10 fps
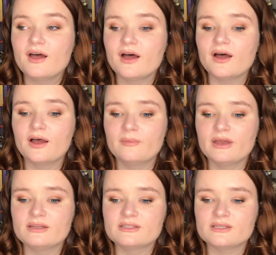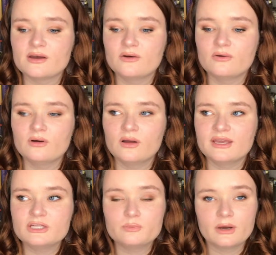um, and so
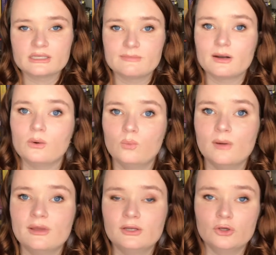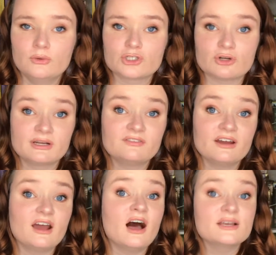each book is about a woman who is trying to
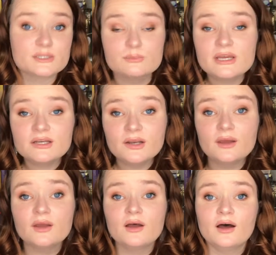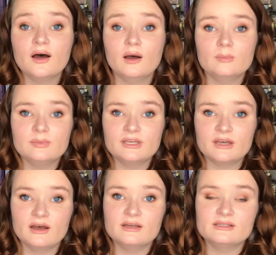find a husband um,
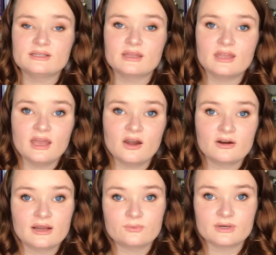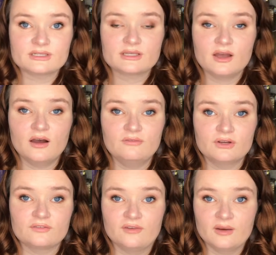because they are at risk of
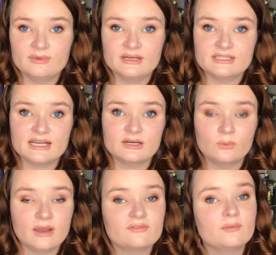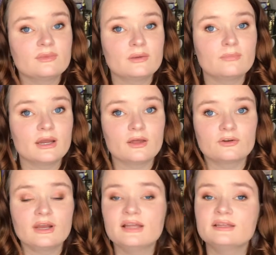their farm being taken away from them by
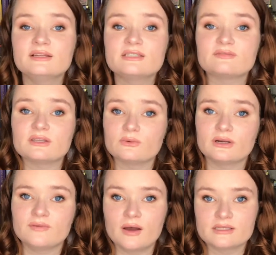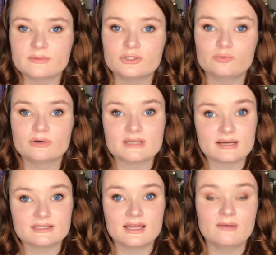other aliens if they don't have a husband to
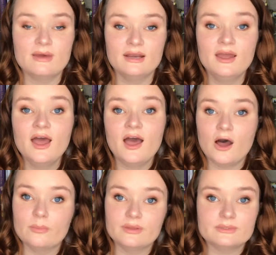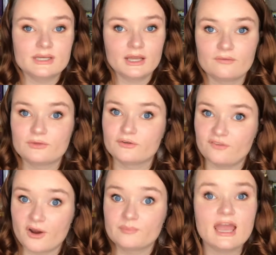protect them and help them take their
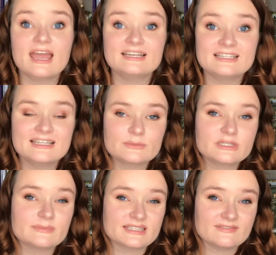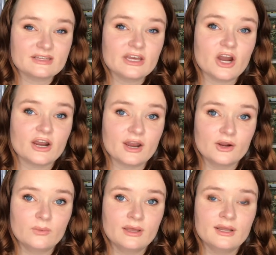farm and in this one specifically our
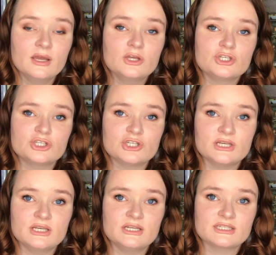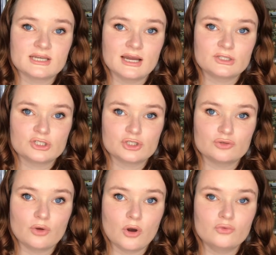heroine she decides to
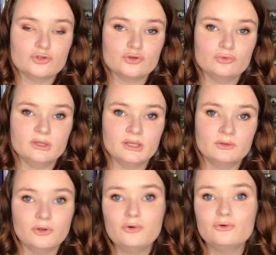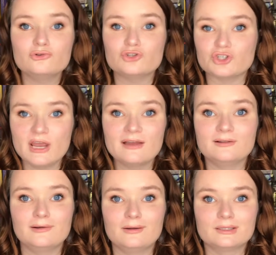go to the local jail
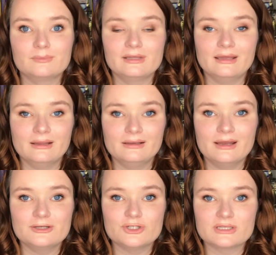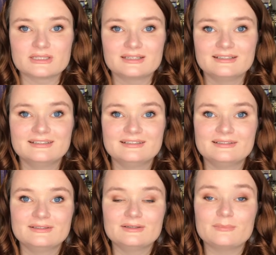on the planet and just
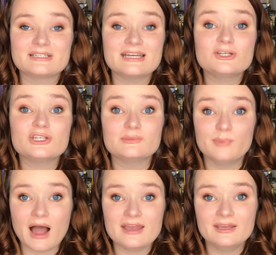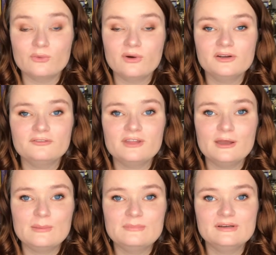pretend she's buying one of
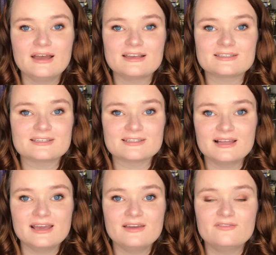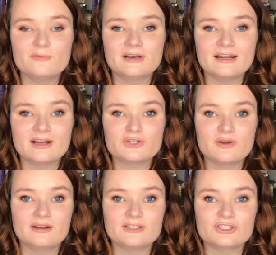them as a slave, but in
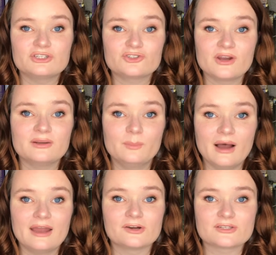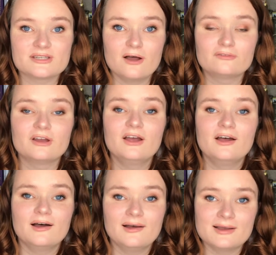actuality, she's trying to buy herself
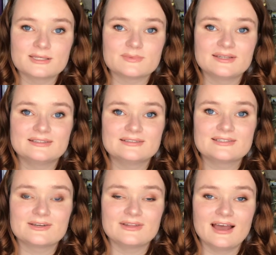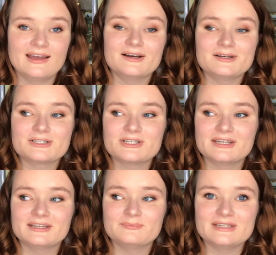a husband so that uh, she
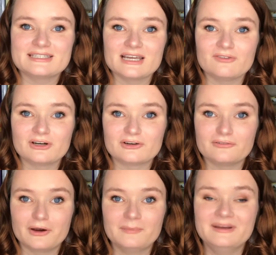can be safe on her farm.